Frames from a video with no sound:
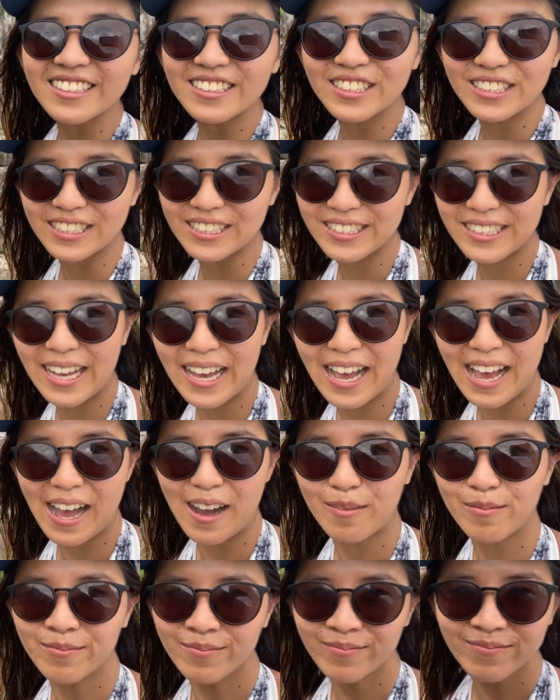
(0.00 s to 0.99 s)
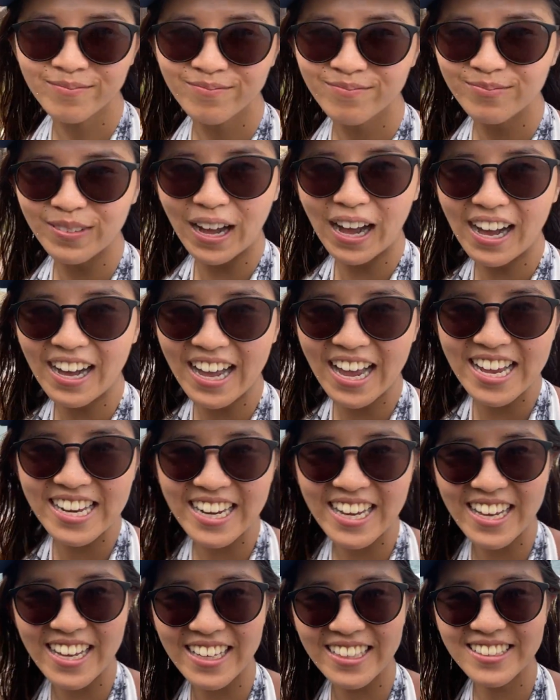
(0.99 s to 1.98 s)
Shazam, the
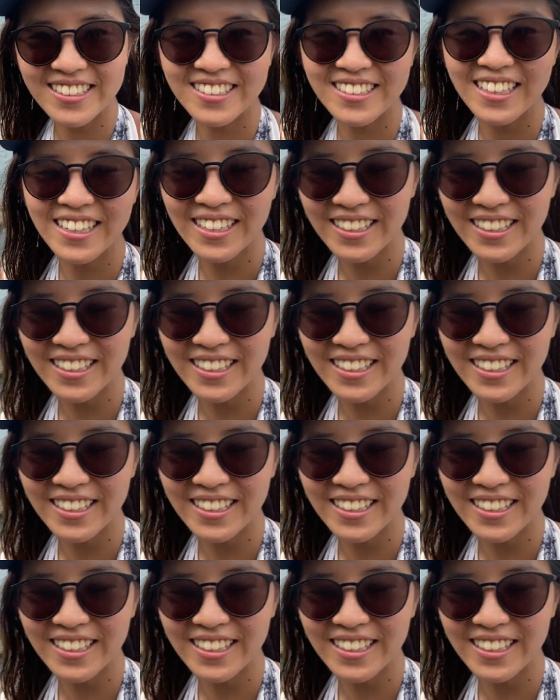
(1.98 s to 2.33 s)
Highness.